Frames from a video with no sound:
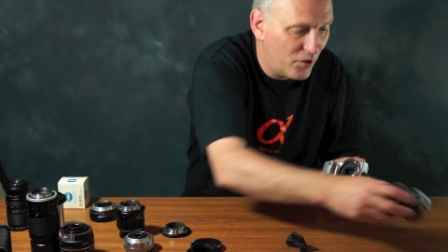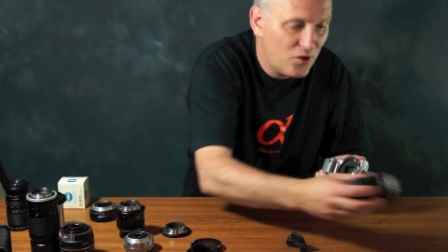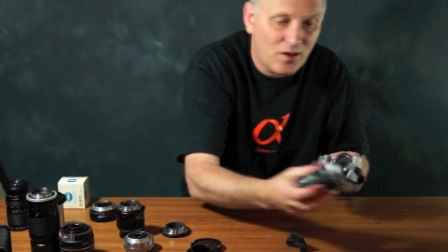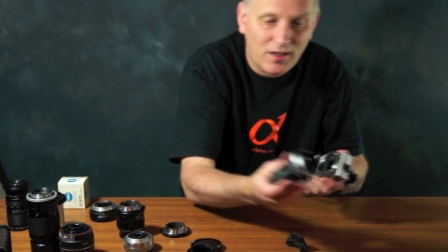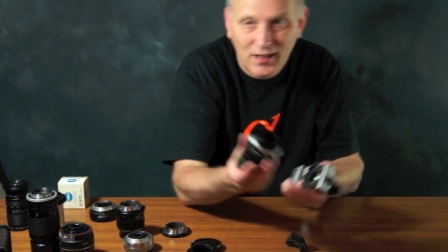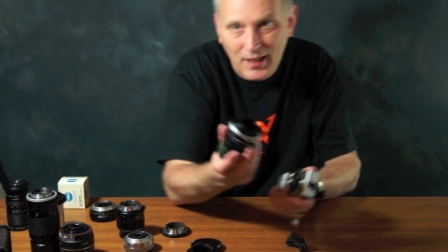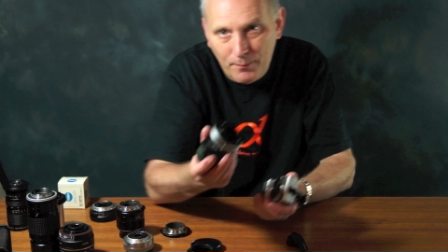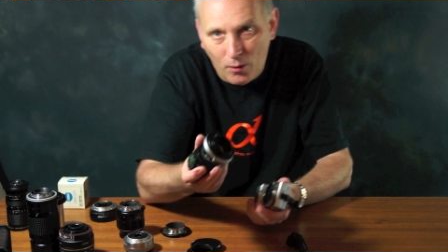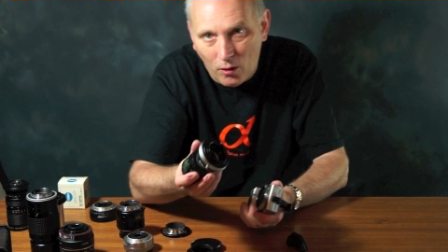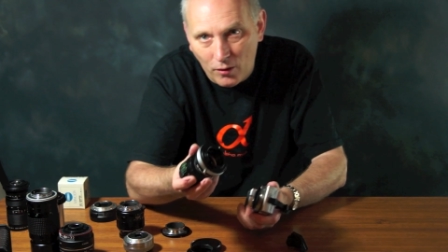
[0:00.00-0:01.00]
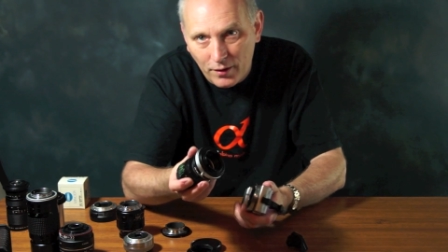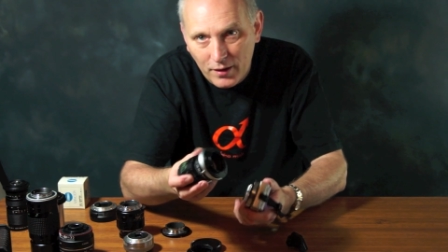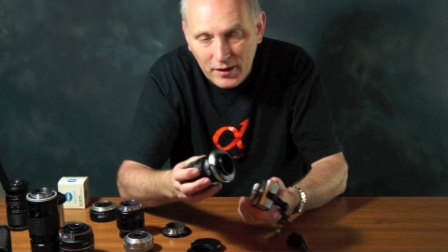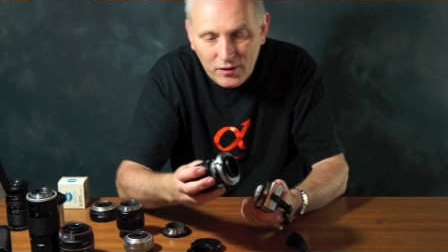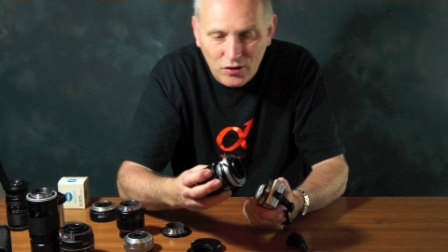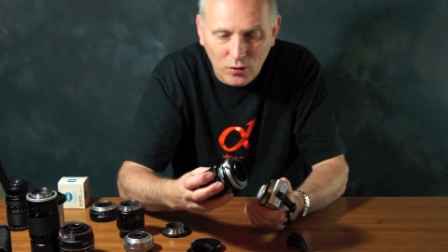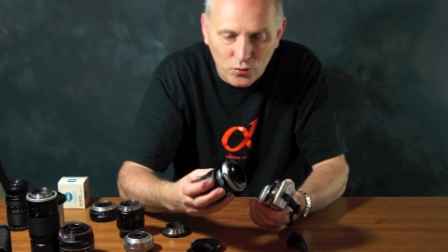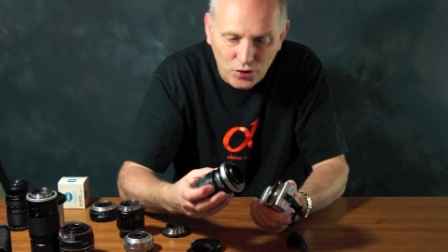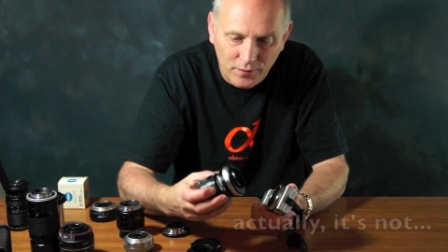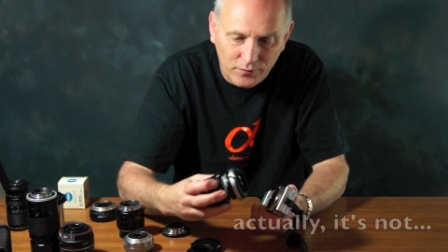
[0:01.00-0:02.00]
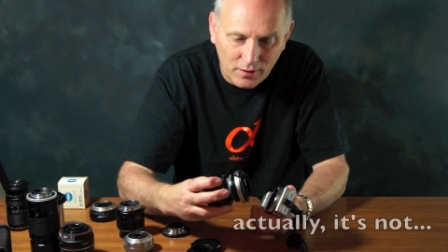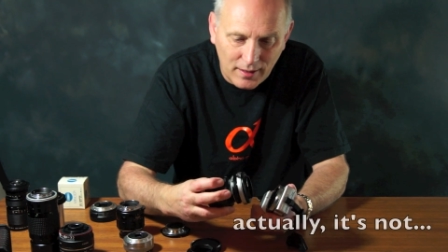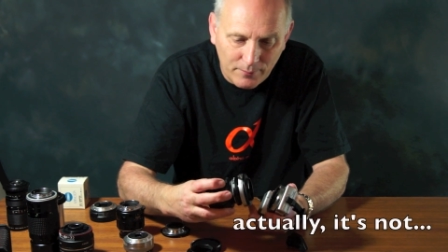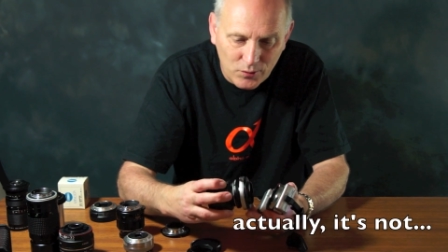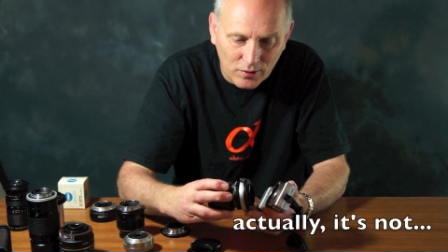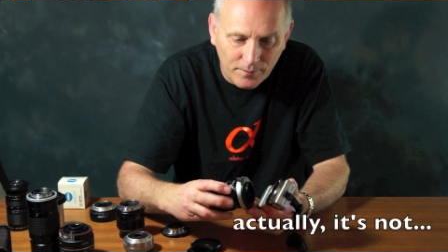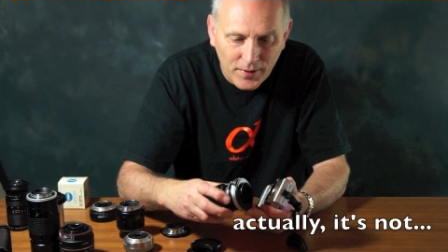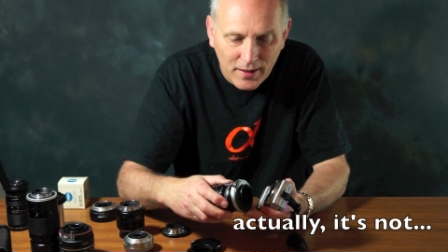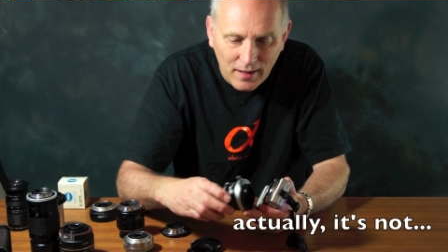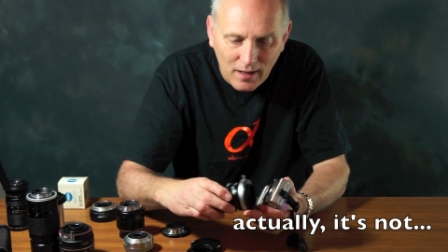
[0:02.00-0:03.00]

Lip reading: and this is a Kip-on tilt-shift adapter.